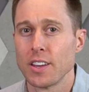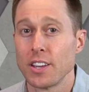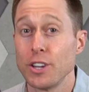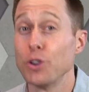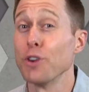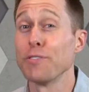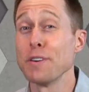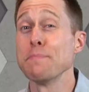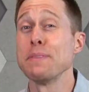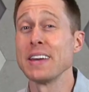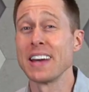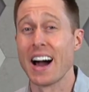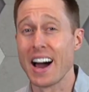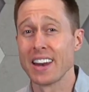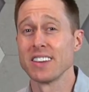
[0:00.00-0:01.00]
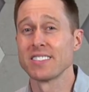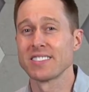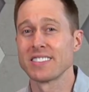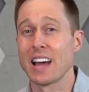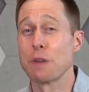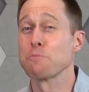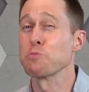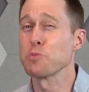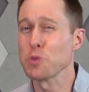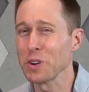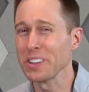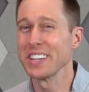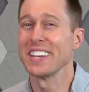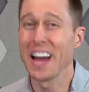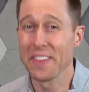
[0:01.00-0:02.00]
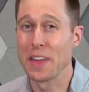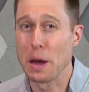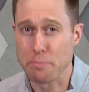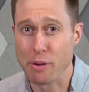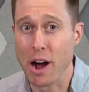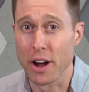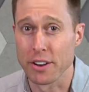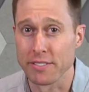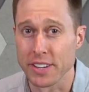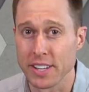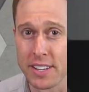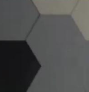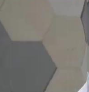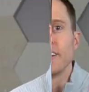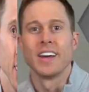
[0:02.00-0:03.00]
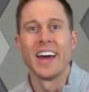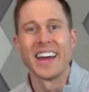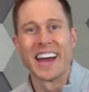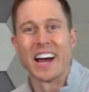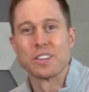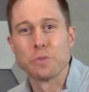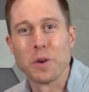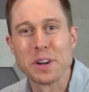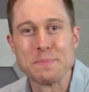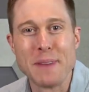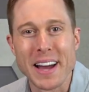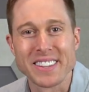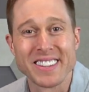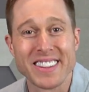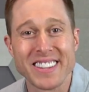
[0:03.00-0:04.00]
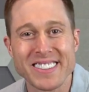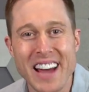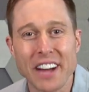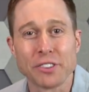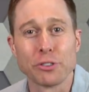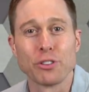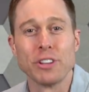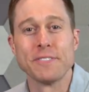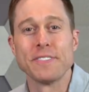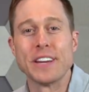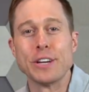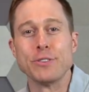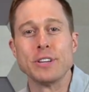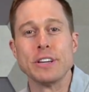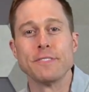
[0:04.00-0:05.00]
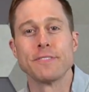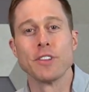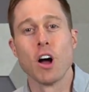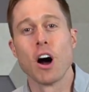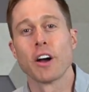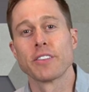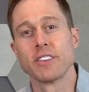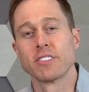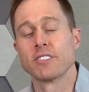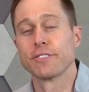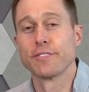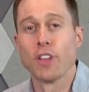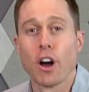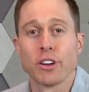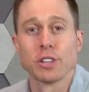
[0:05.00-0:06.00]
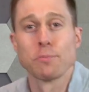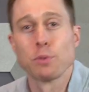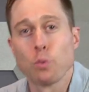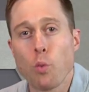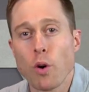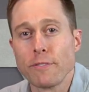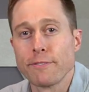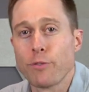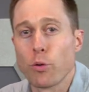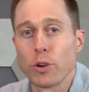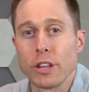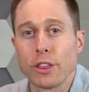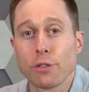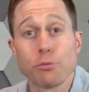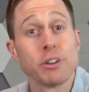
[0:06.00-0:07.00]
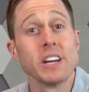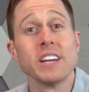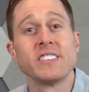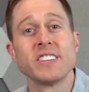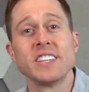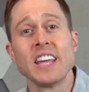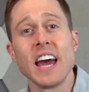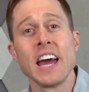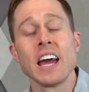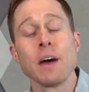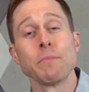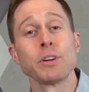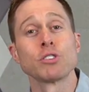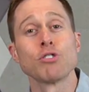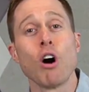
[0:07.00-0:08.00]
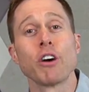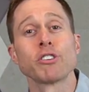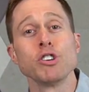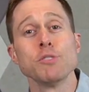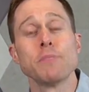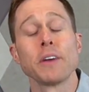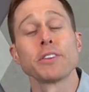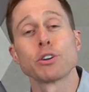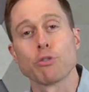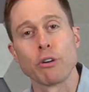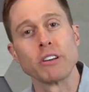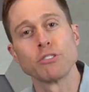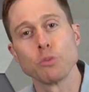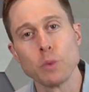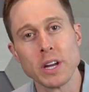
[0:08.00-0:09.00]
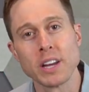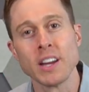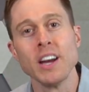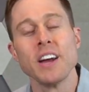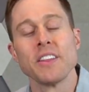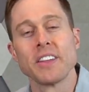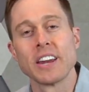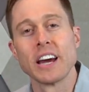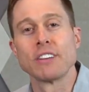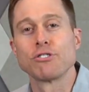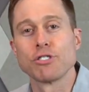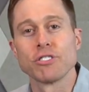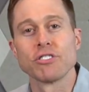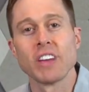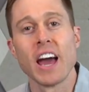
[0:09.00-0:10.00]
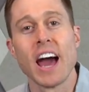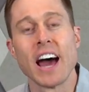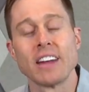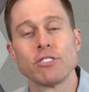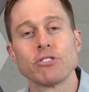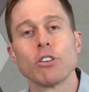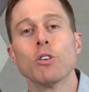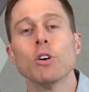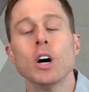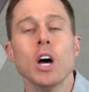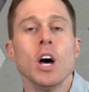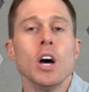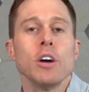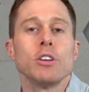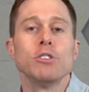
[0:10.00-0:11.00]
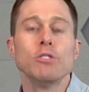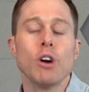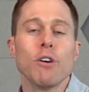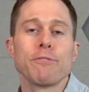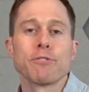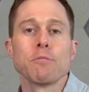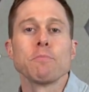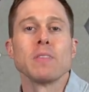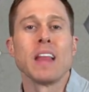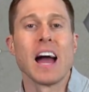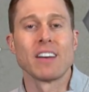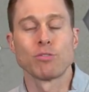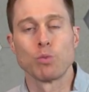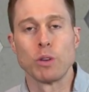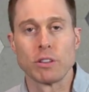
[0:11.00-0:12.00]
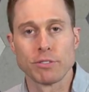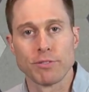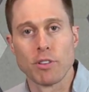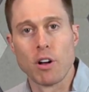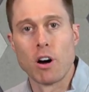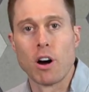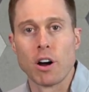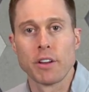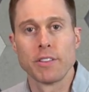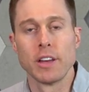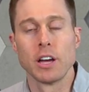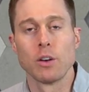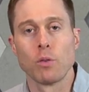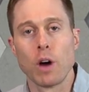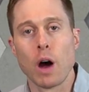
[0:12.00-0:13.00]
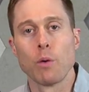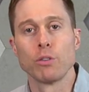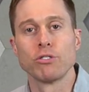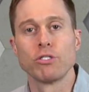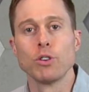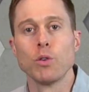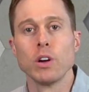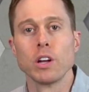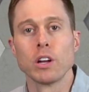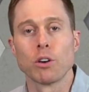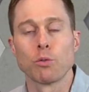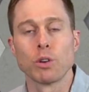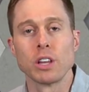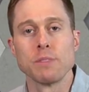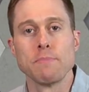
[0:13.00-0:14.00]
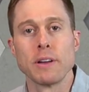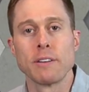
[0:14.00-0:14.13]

You know, if I'm being honest, I'm really not that proud of it. Hey guys, welcome back to the Dr. Cliff AUD vlog. This is vlog number 143, and today I'm going to talk to you about the crazy week that I just had. So, you know from last week's vlog that I was doing a really big